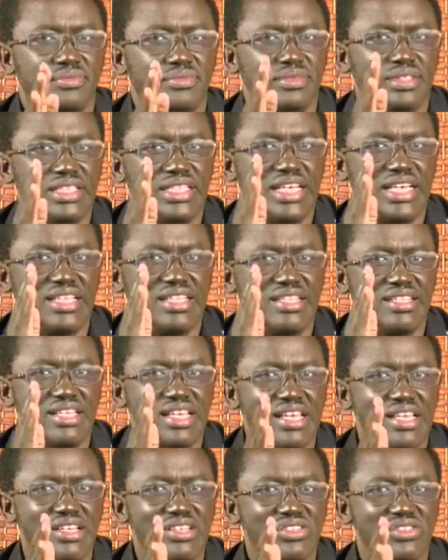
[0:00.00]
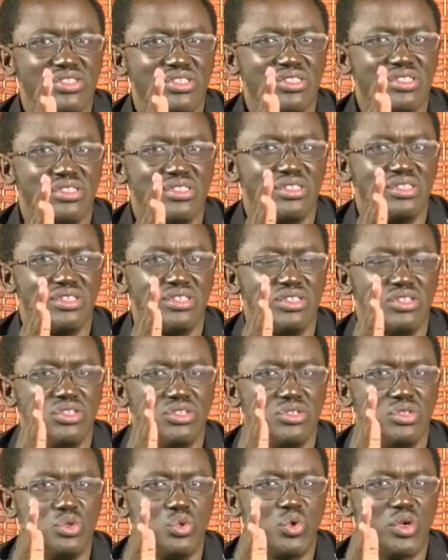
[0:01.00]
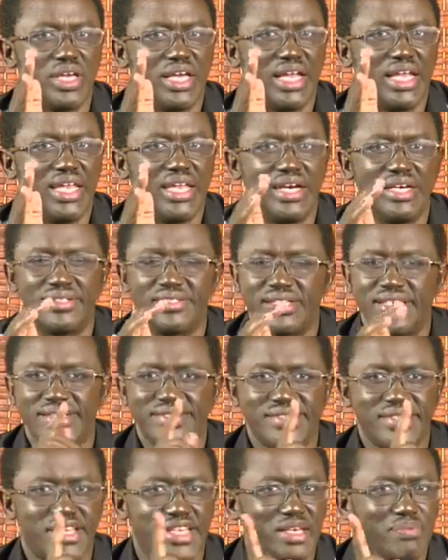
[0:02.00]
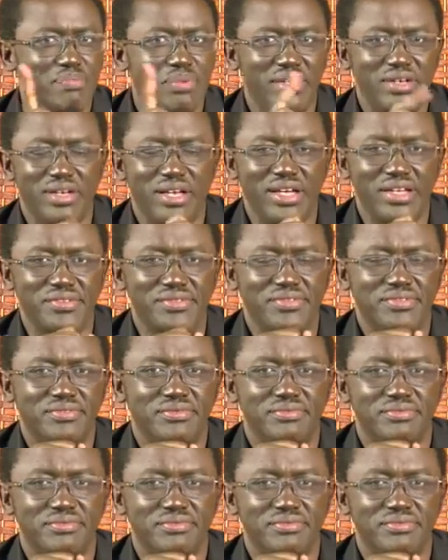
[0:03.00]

There are things you cannot escape in life.